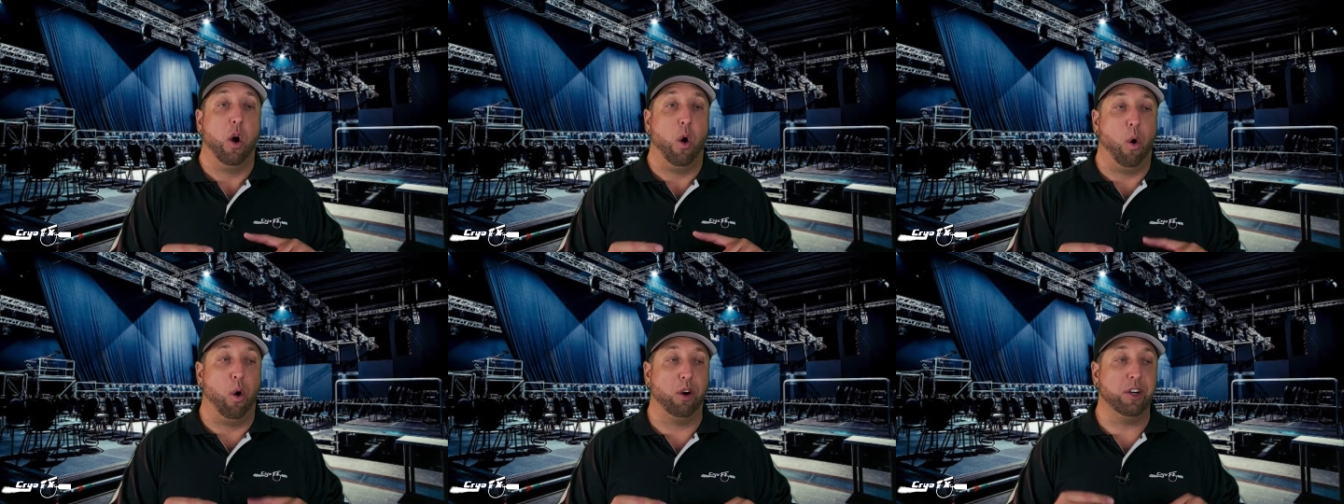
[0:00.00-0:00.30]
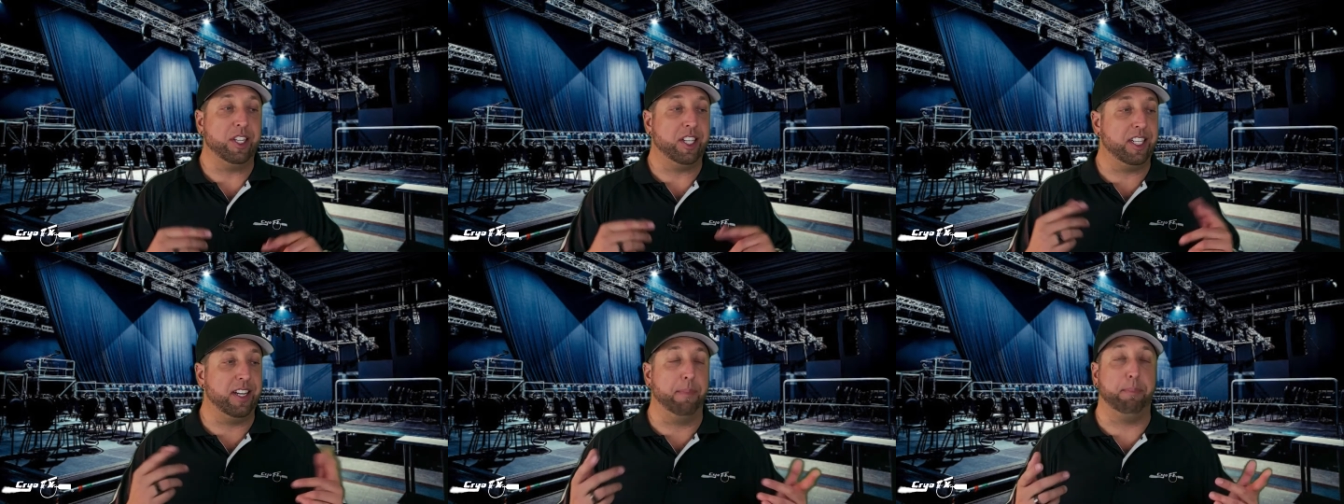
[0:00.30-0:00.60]
or
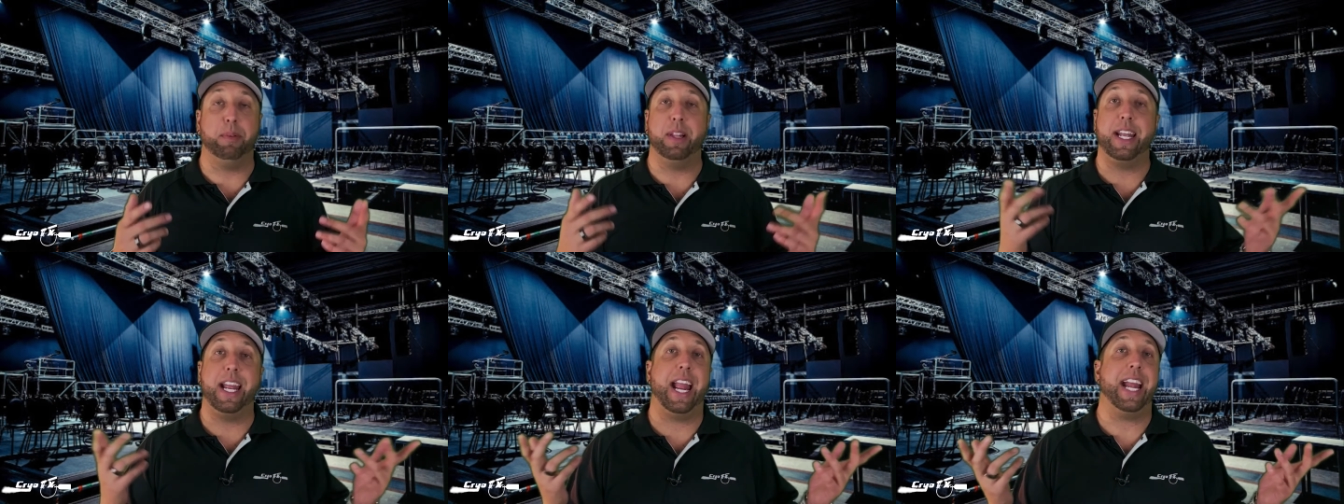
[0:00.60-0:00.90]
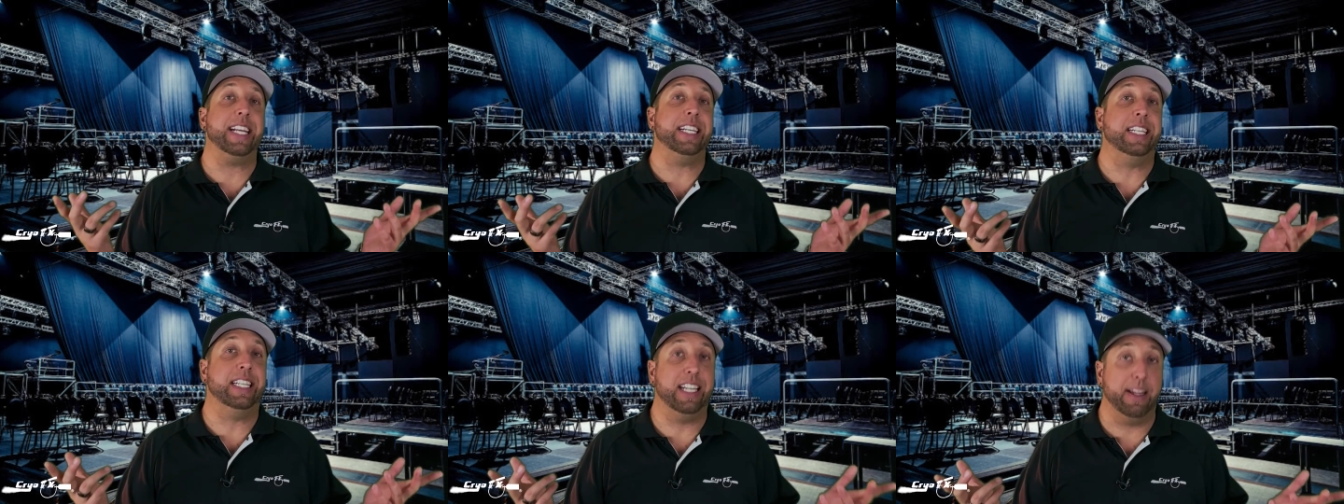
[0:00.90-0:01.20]
simply
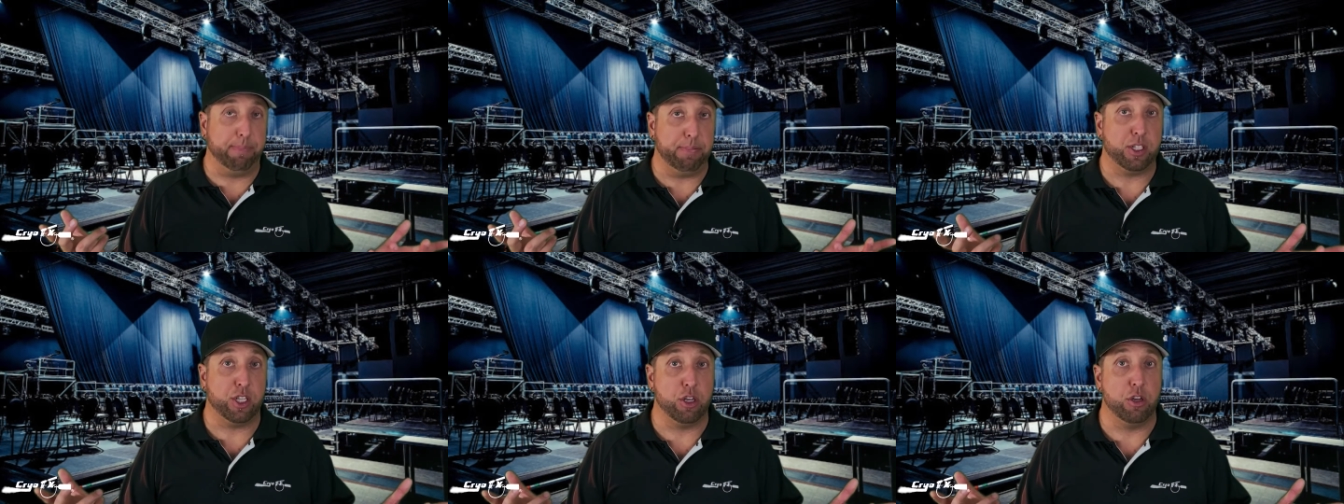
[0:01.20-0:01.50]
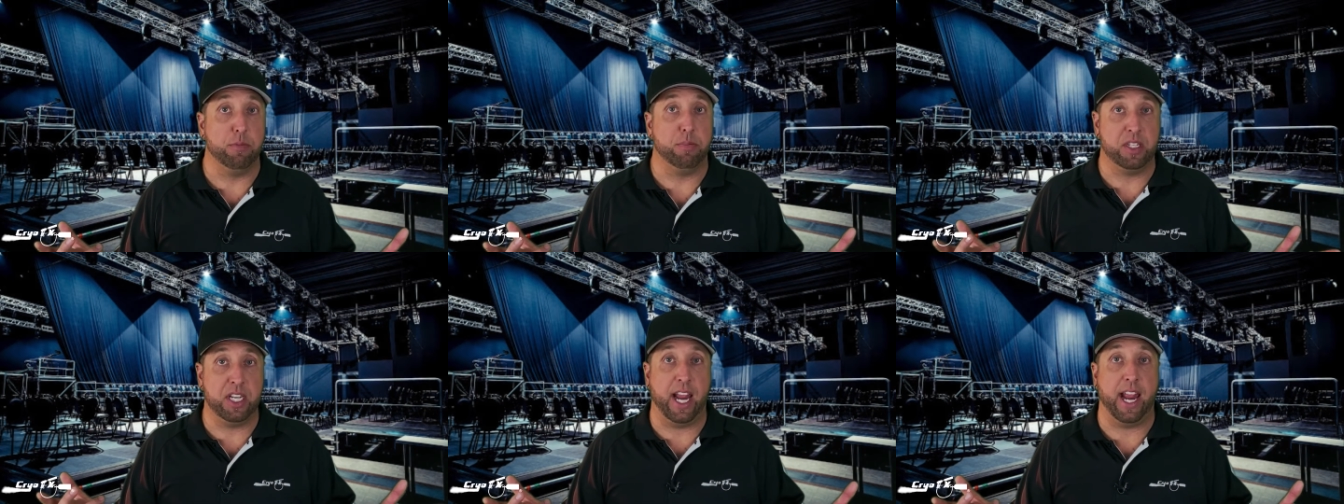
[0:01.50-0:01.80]
a dip
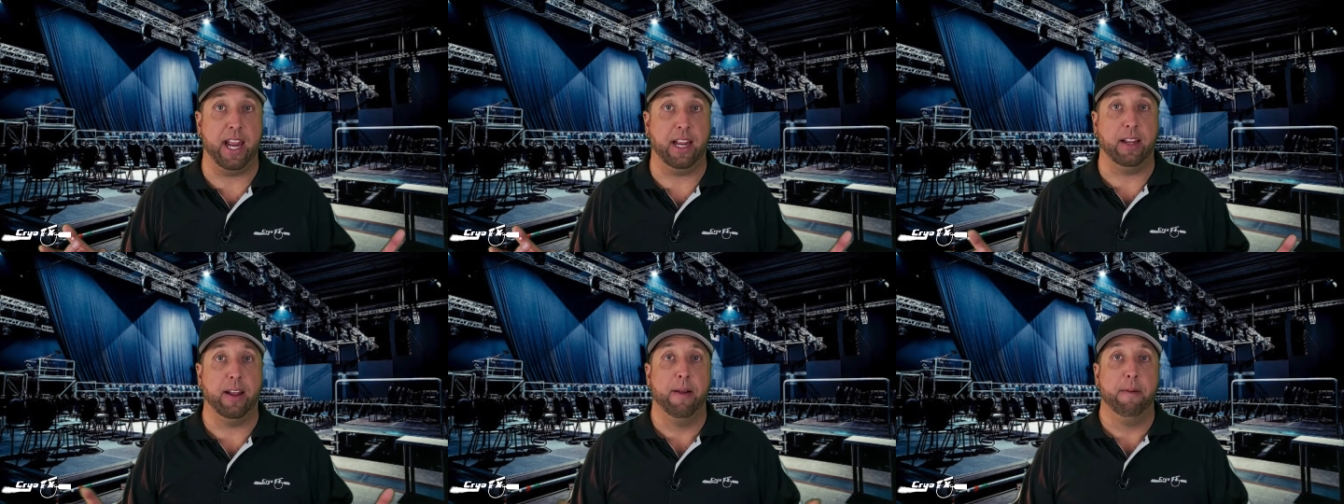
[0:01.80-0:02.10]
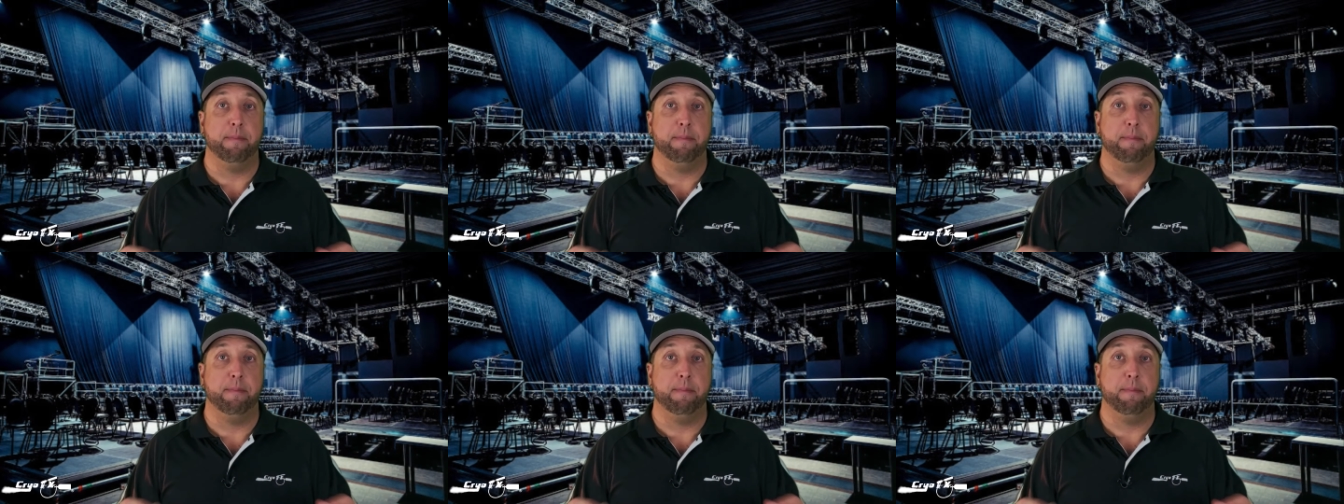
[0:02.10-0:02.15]
tube tank.